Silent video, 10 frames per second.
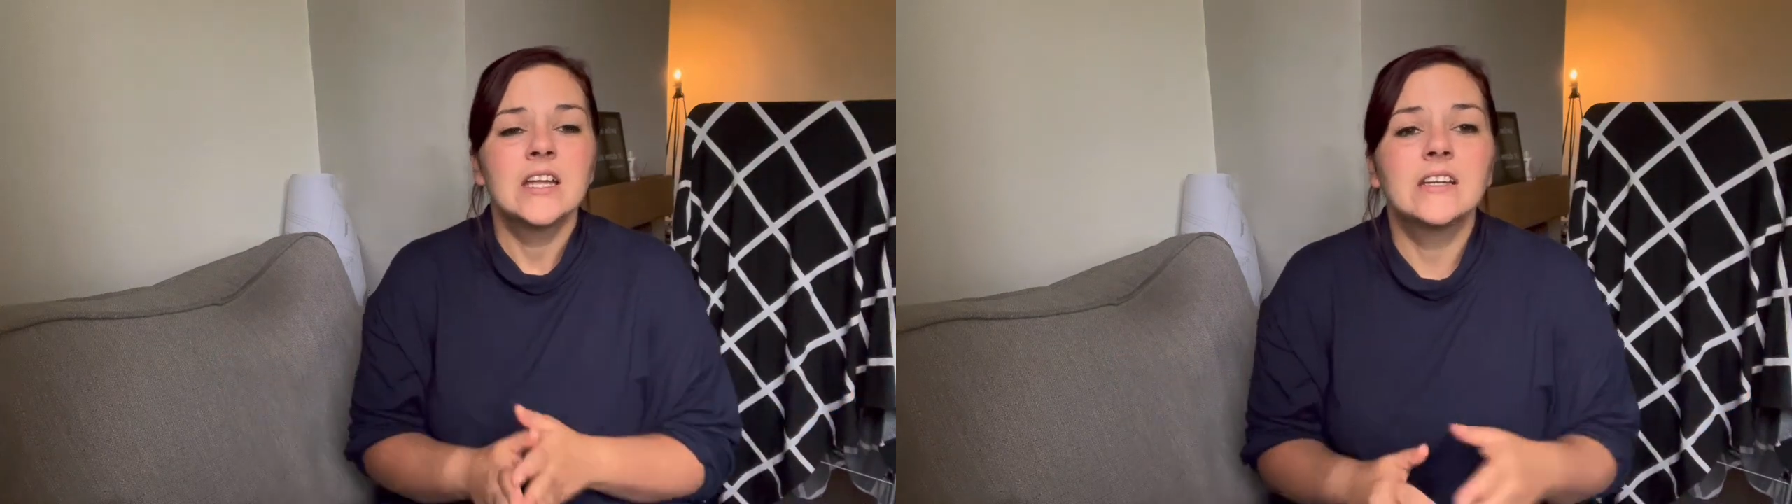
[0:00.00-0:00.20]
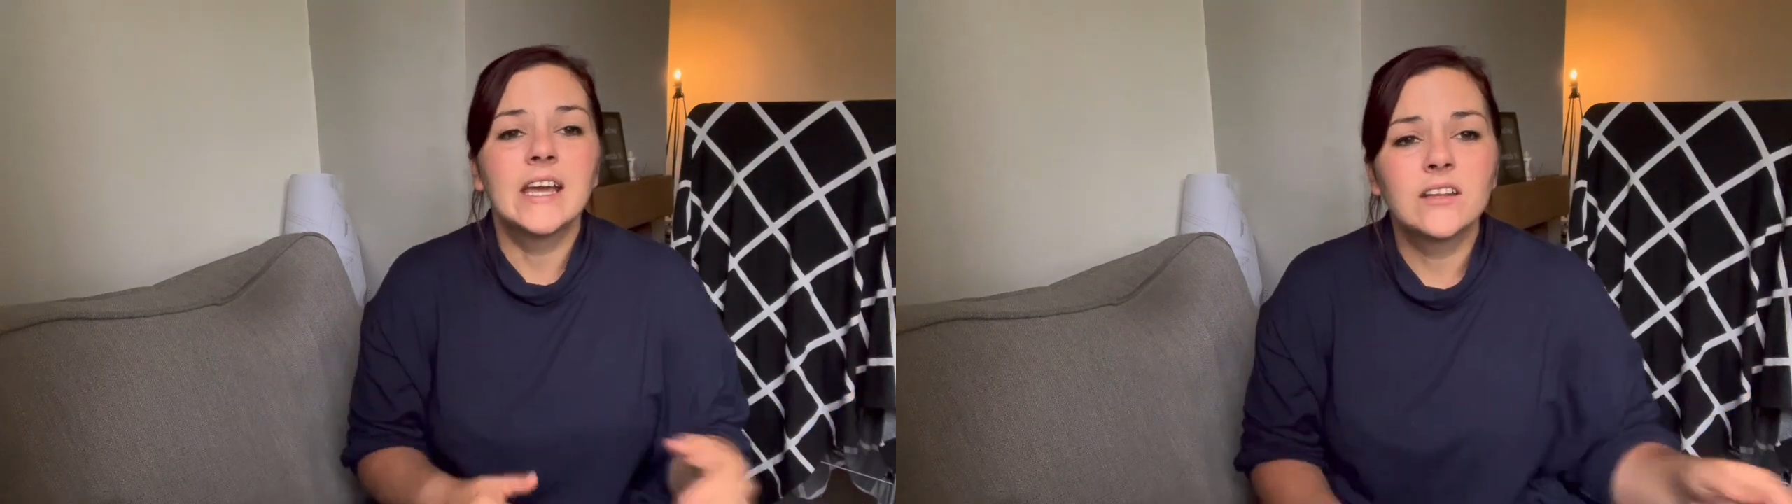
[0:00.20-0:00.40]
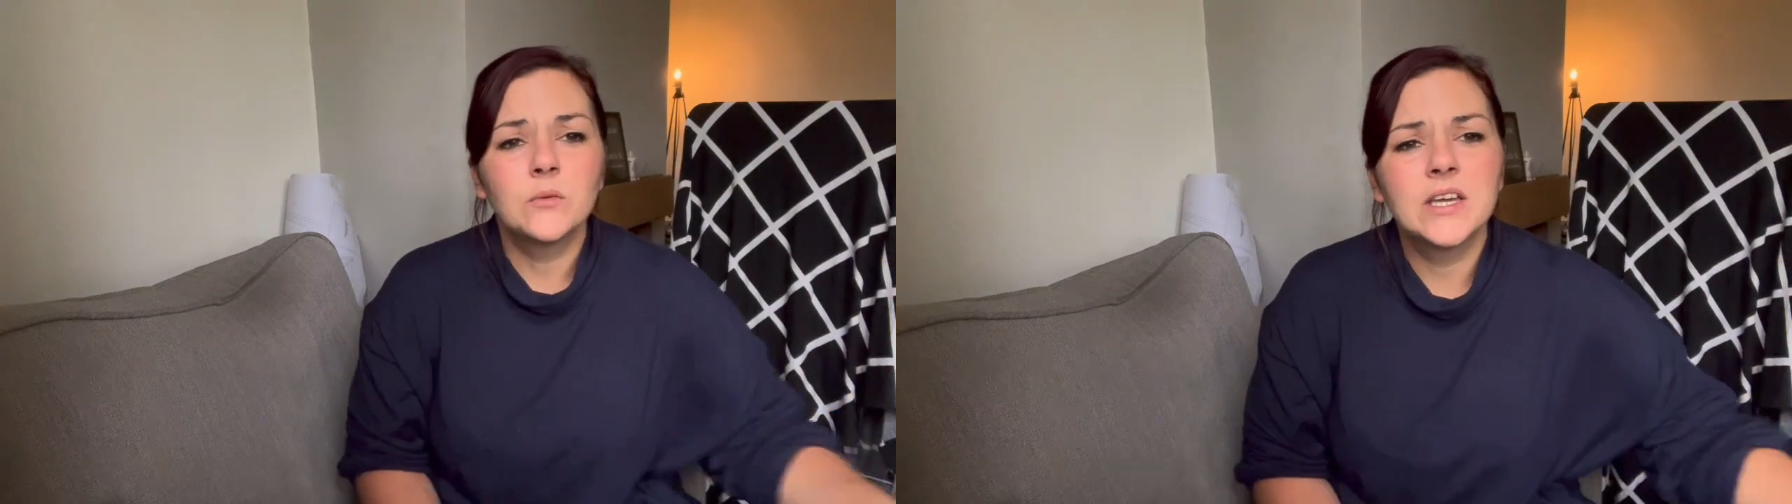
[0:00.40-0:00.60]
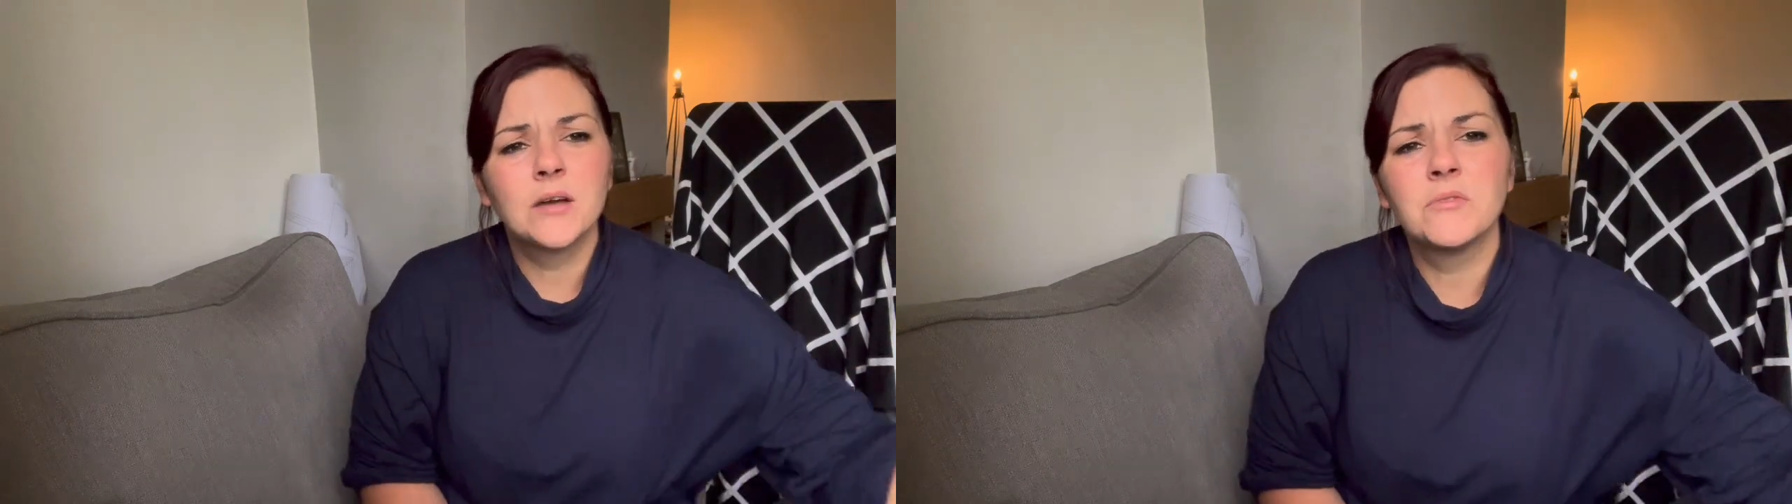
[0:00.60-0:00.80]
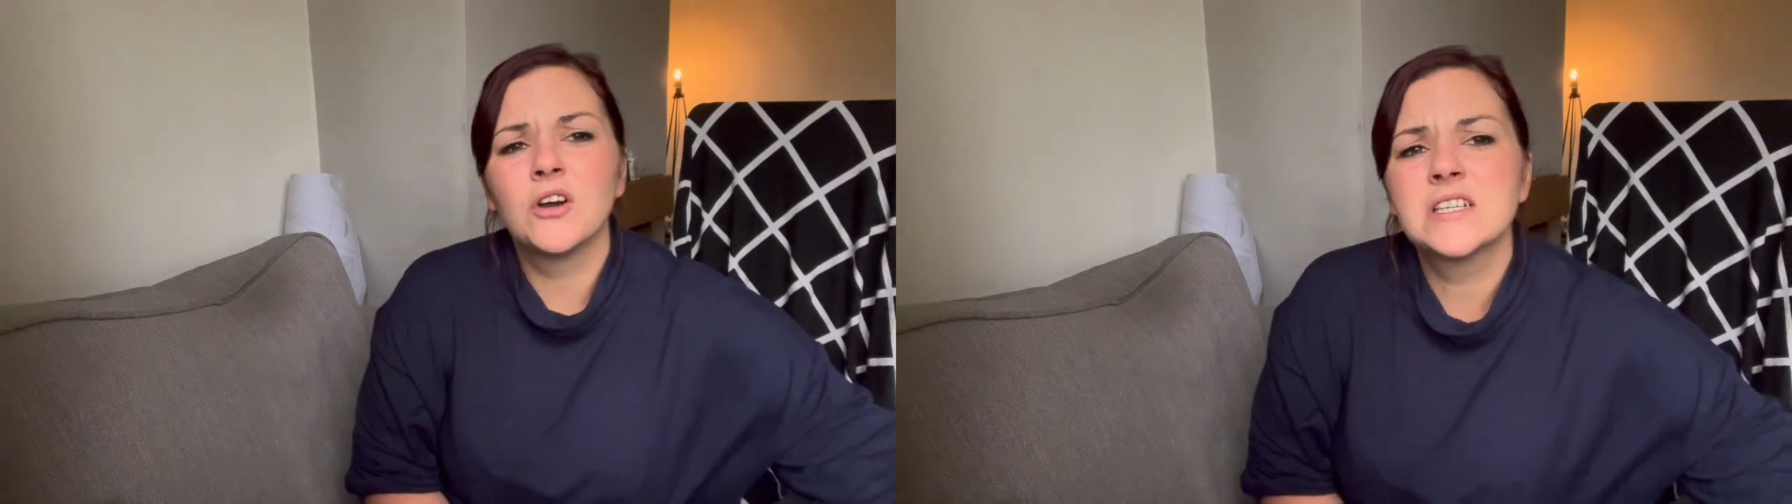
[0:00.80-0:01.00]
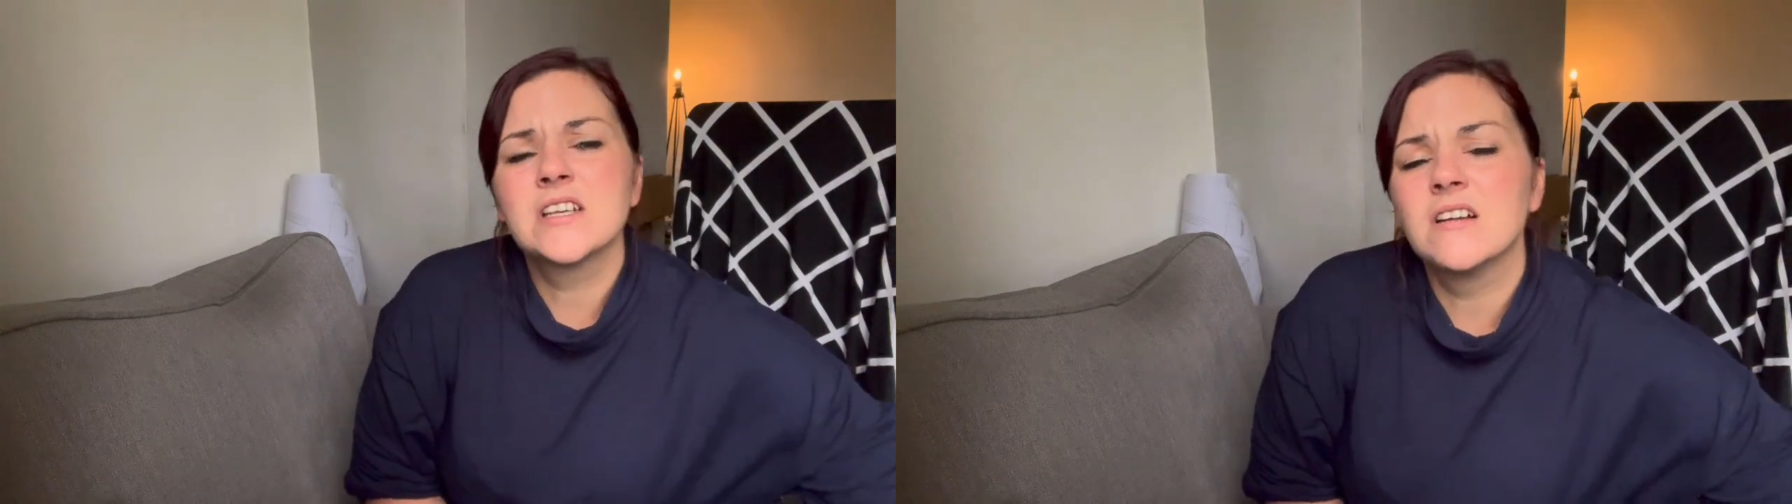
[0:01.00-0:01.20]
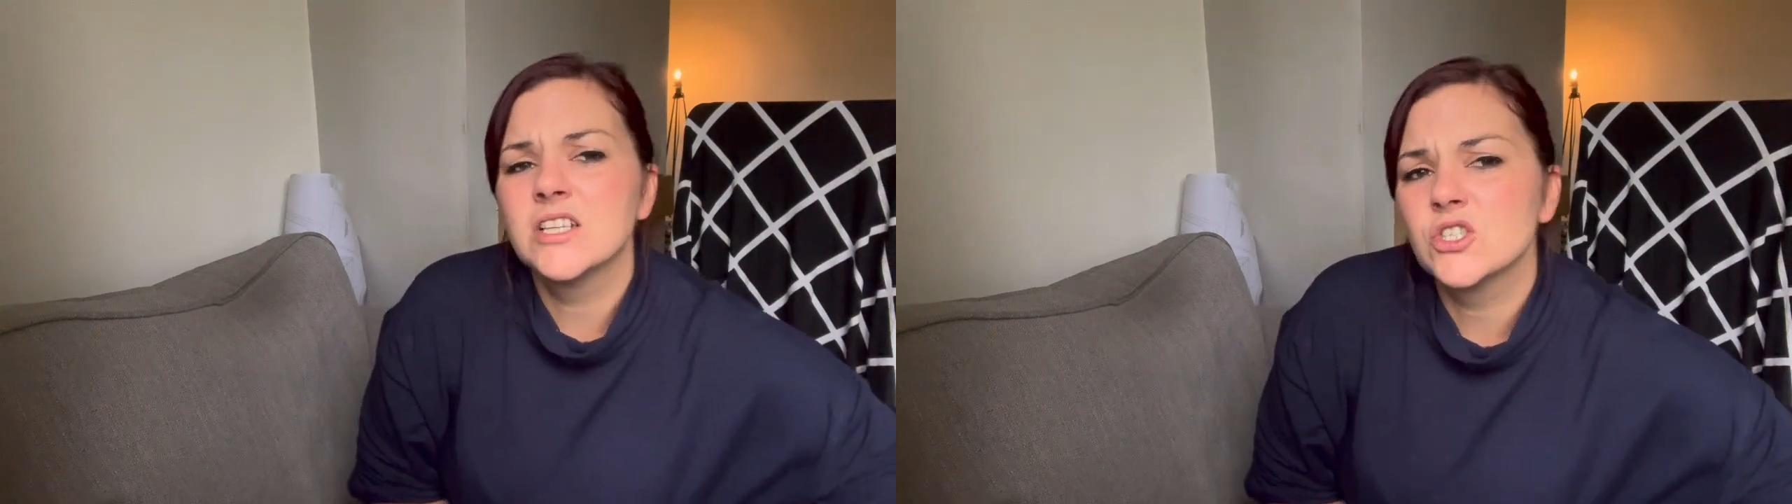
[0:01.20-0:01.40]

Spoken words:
Next week, I'm not entirely